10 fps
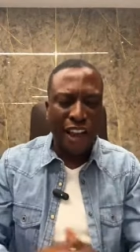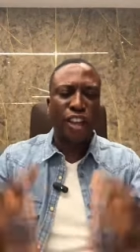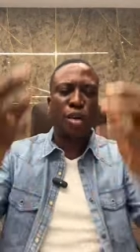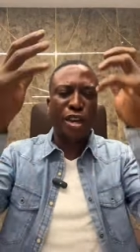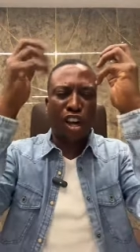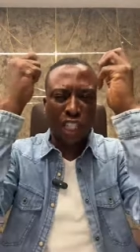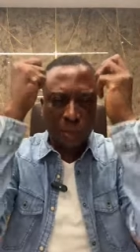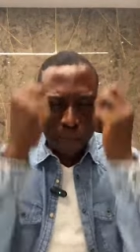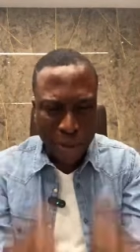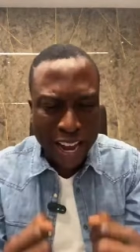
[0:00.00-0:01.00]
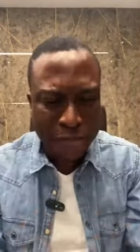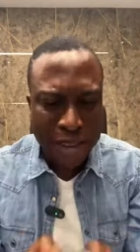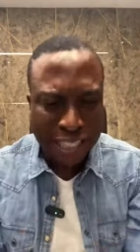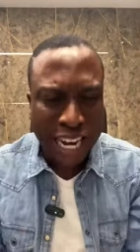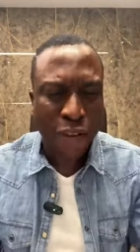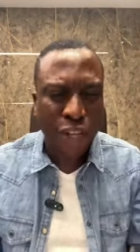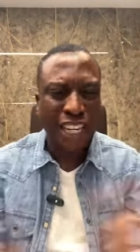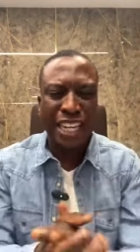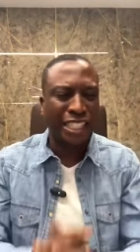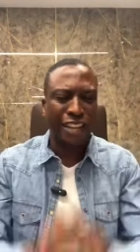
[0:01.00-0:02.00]
Thank you because payment are
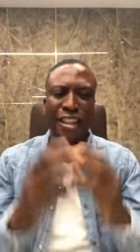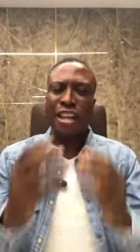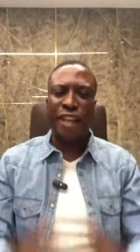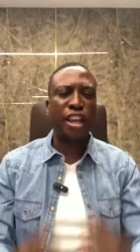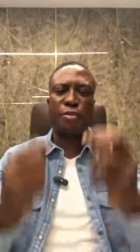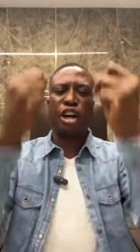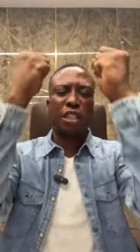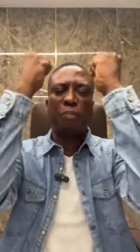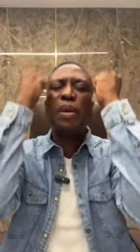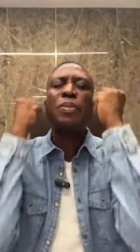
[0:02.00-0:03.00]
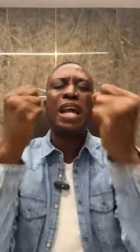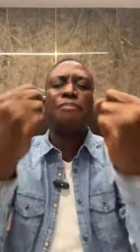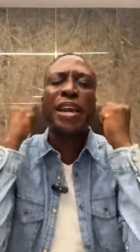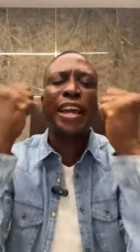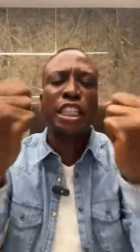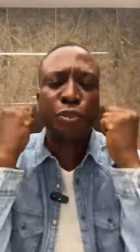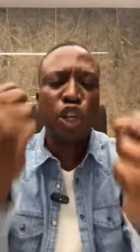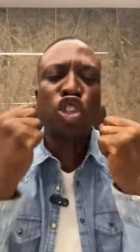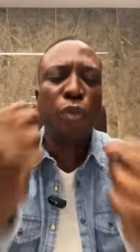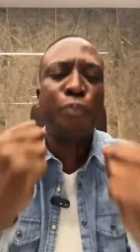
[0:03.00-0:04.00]
released. Thank you because people are making
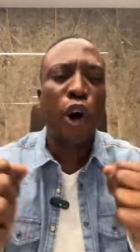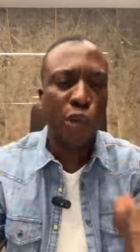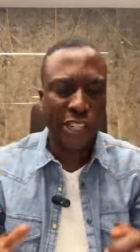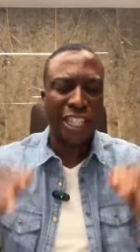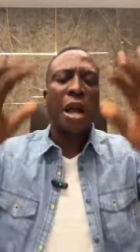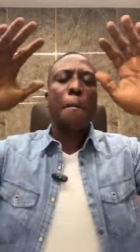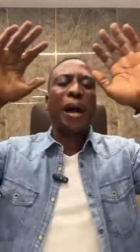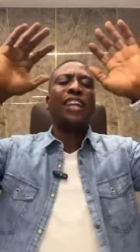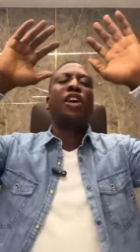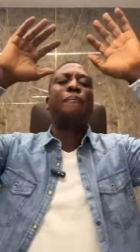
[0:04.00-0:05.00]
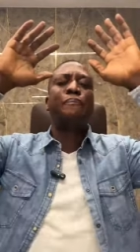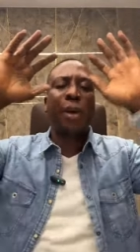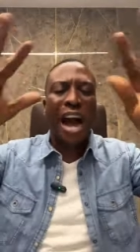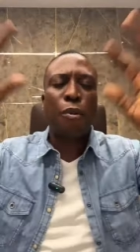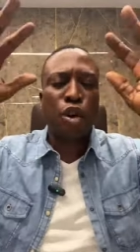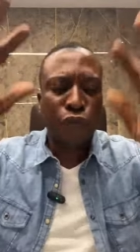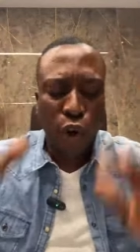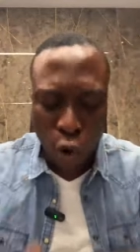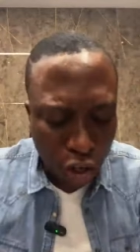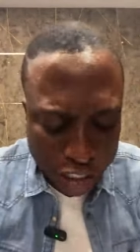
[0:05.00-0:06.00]
spiritual progress by the power of the